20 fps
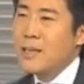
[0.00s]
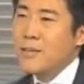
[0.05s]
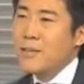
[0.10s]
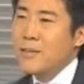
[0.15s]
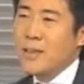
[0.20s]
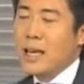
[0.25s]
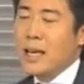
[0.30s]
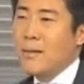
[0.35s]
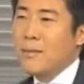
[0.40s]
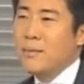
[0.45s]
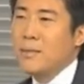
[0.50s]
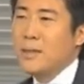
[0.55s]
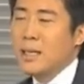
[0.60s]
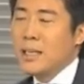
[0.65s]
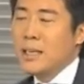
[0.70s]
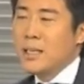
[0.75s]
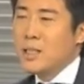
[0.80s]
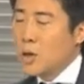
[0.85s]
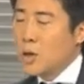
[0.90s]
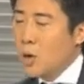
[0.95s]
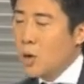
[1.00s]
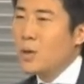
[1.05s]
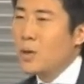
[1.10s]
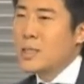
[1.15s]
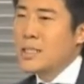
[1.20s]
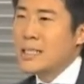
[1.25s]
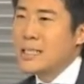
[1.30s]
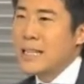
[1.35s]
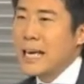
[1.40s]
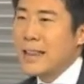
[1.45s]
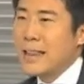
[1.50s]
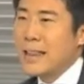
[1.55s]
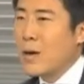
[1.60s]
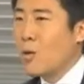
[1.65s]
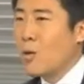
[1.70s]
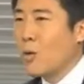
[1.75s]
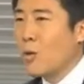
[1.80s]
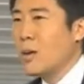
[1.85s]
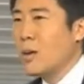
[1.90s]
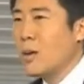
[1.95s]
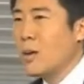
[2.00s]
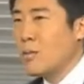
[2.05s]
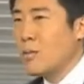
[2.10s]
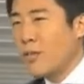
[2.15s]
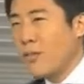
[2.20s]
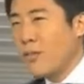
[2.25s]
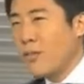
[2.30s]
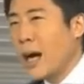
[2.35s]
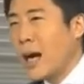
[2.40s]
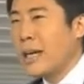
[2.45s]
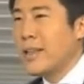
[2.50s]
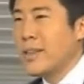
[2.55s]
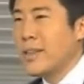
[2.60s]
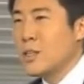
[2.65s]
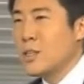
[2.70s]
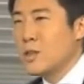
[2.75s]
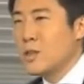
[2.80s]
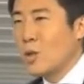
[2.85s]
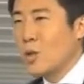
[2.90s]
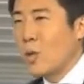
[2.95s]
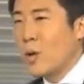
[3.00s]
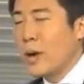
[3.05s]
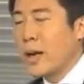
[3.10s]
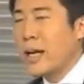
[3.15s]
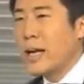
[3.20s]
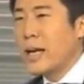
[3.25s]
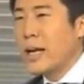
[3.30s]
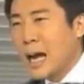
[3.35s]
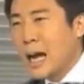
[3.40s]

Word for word: of them told us that they were providing their story